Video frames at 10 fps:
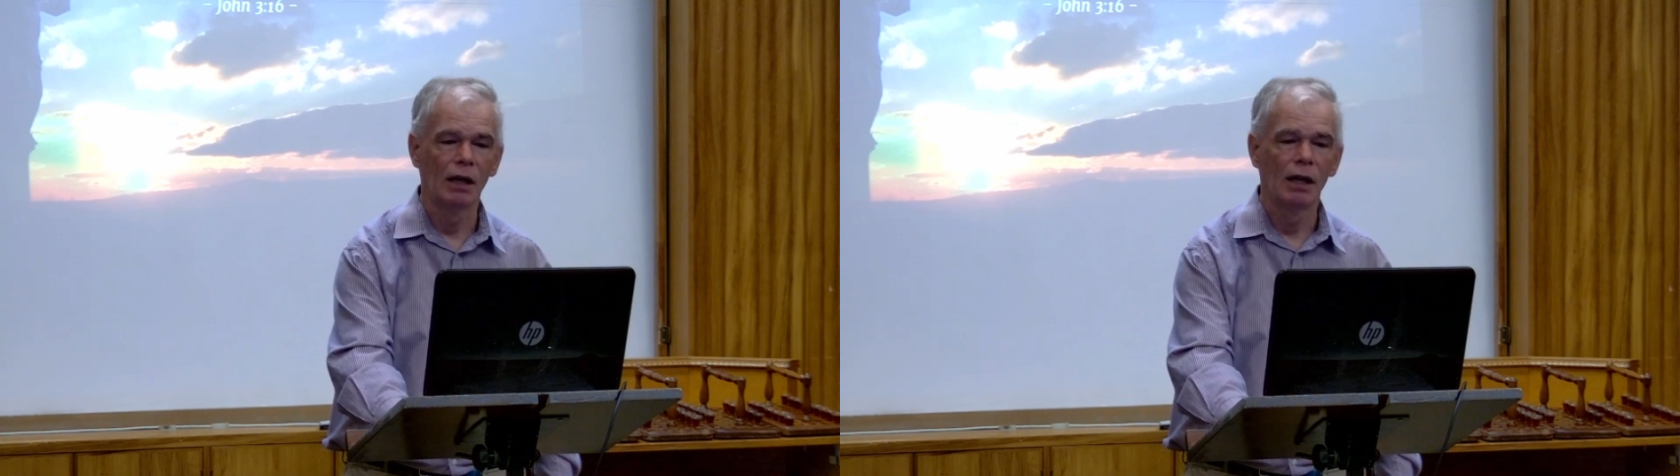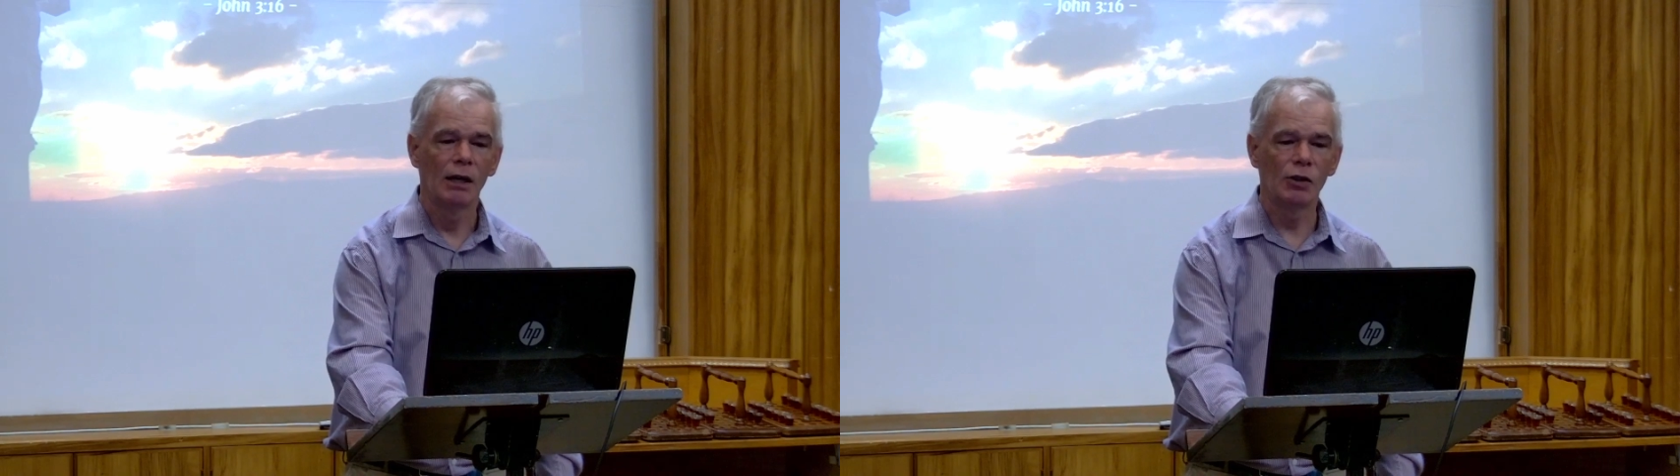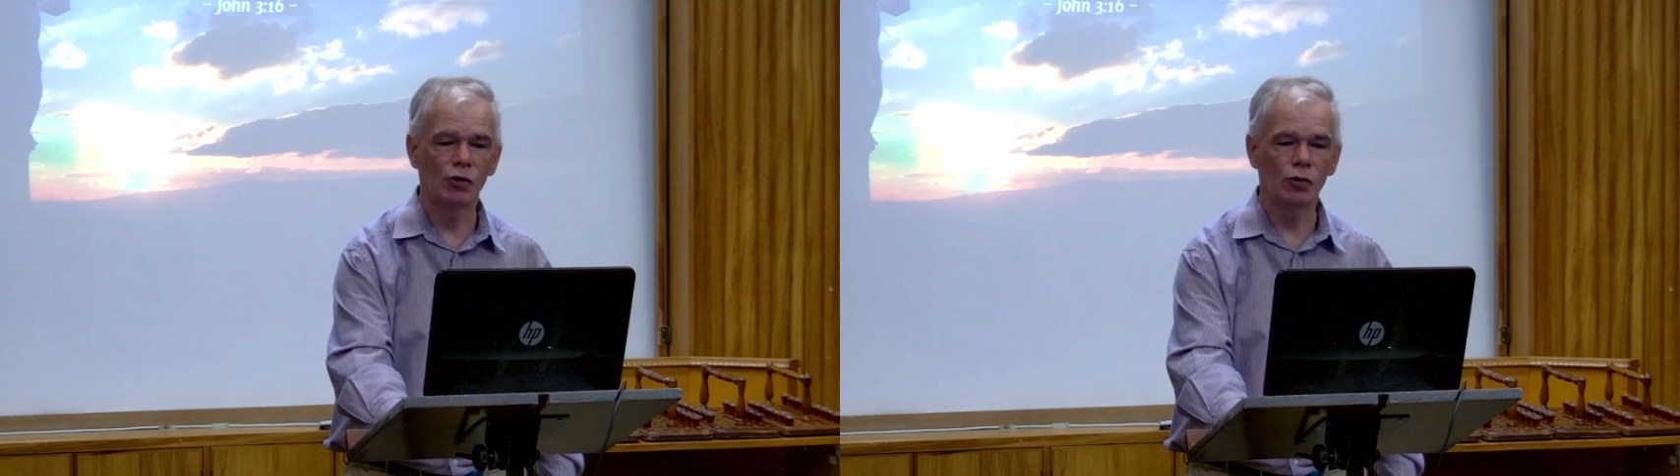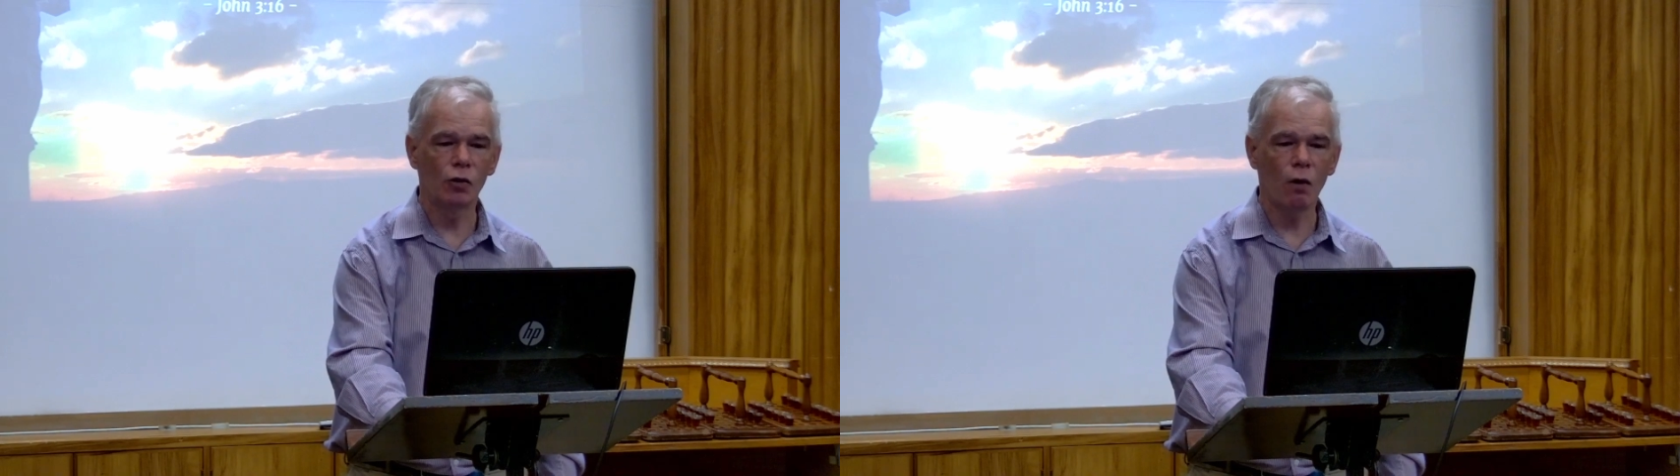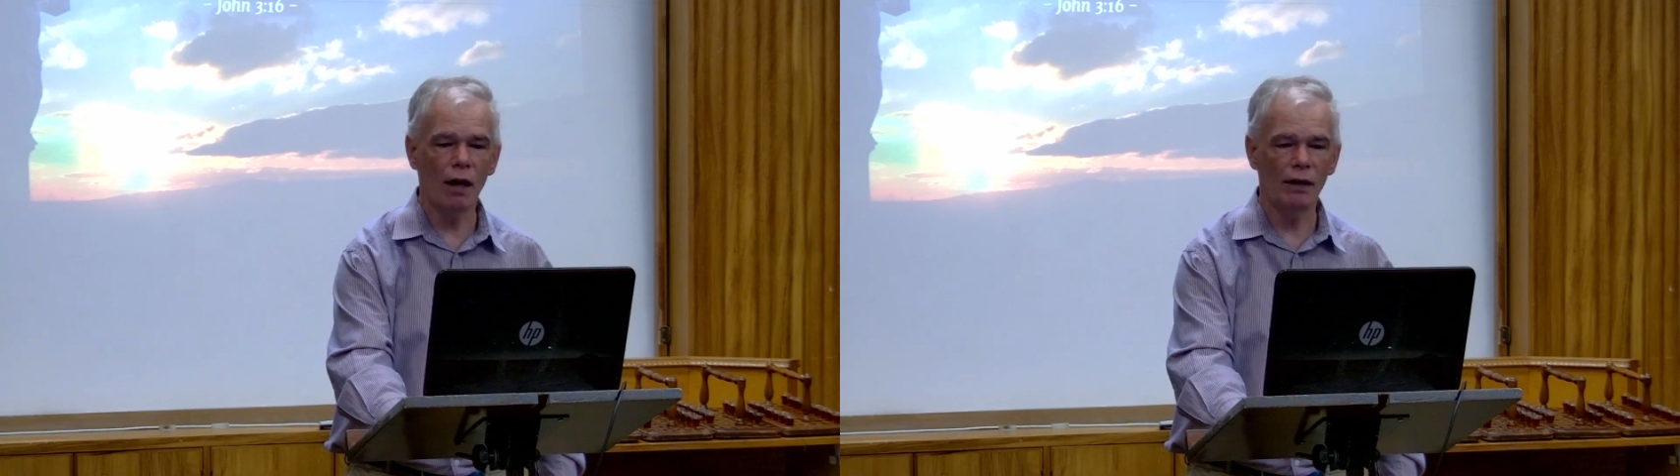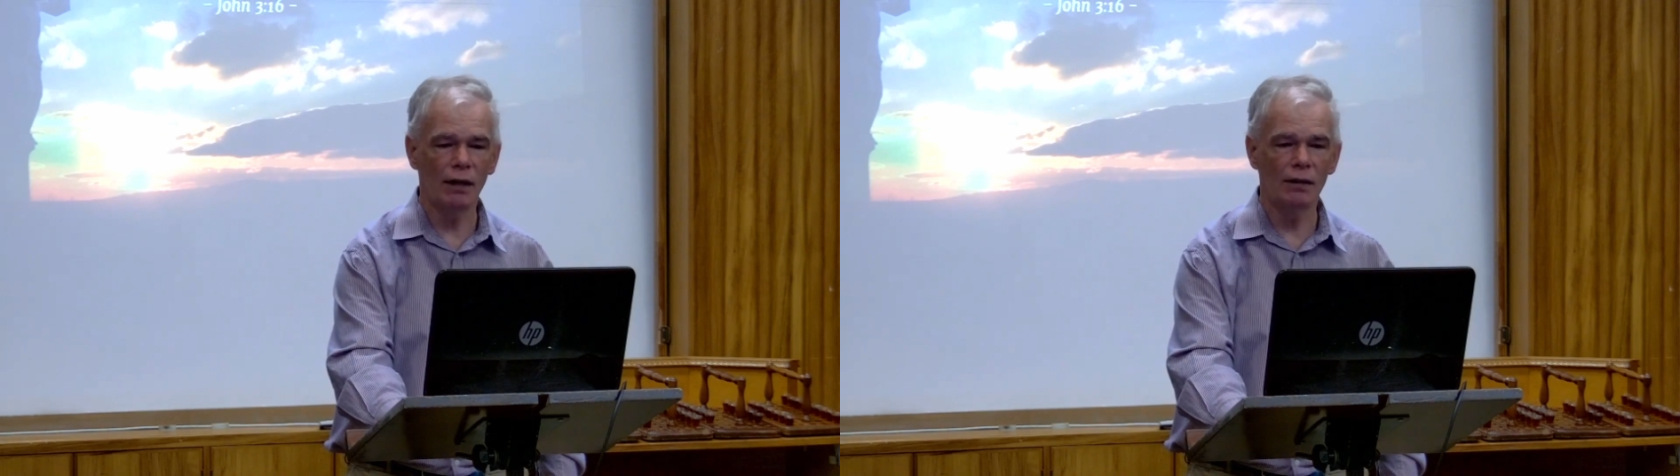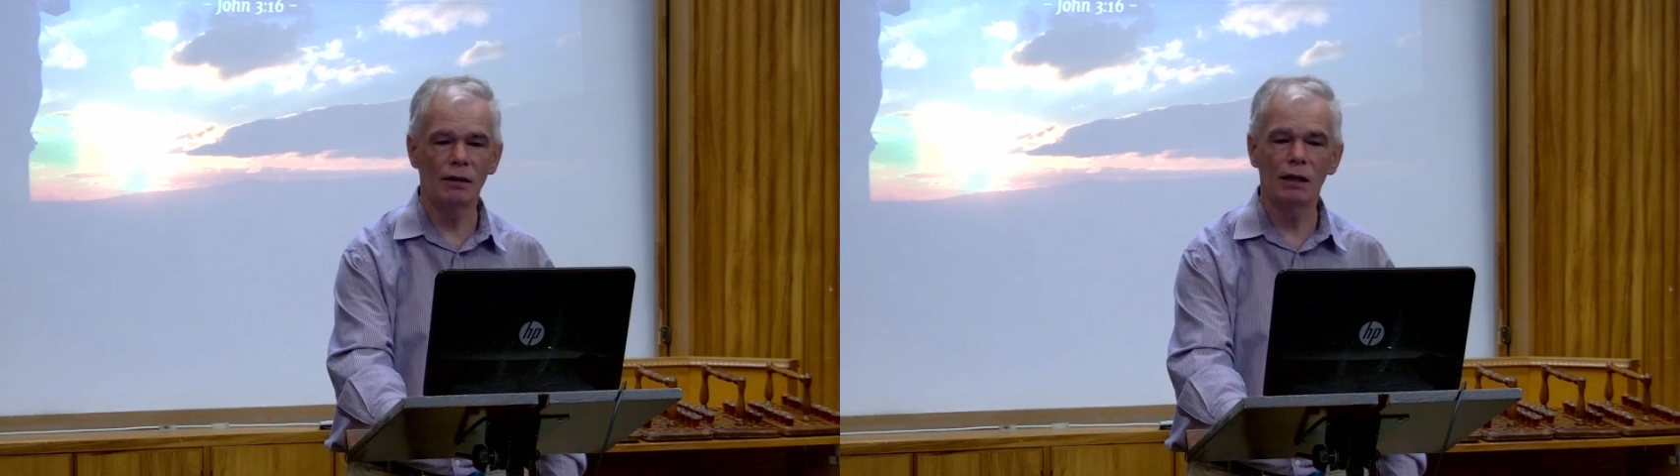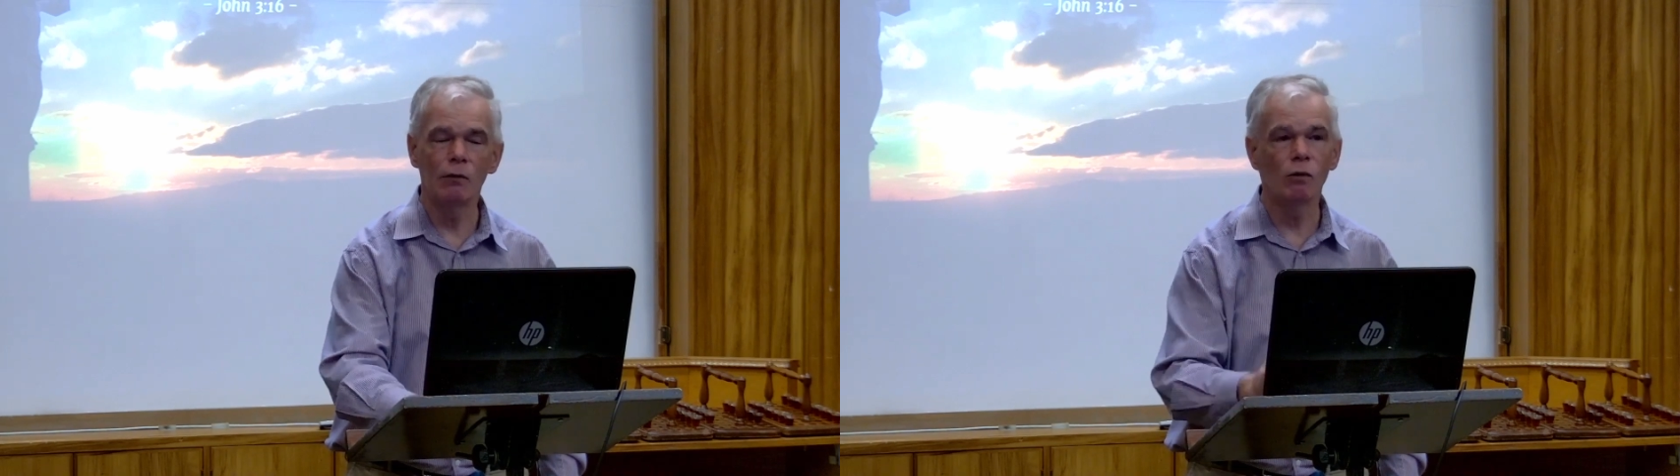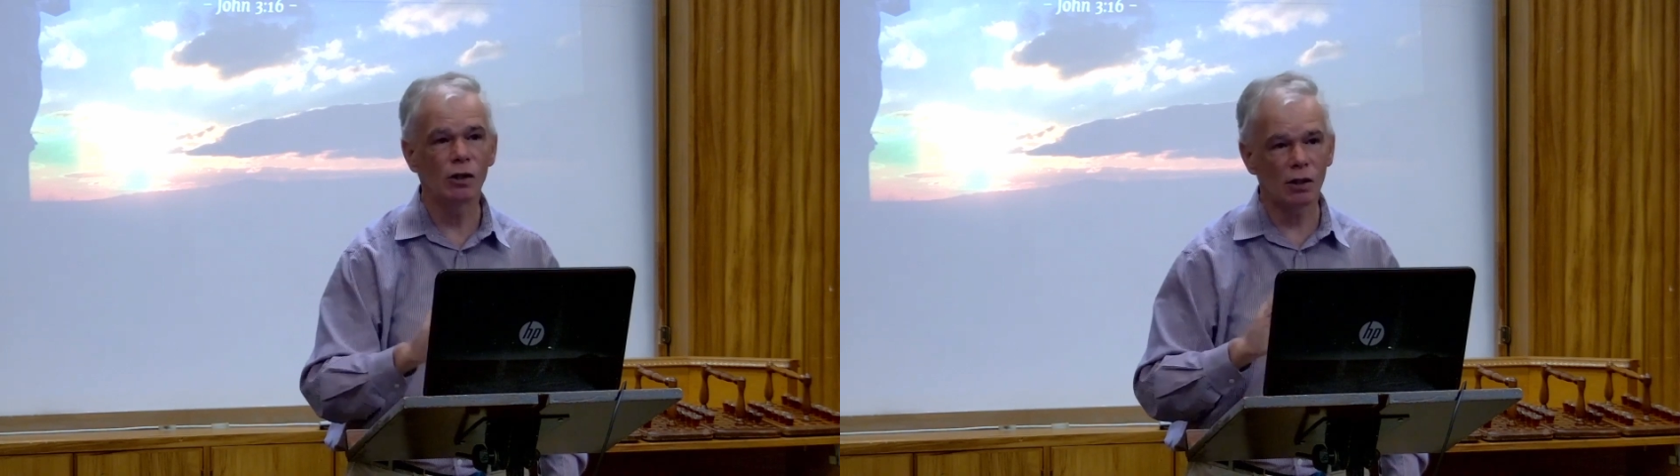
his true identity was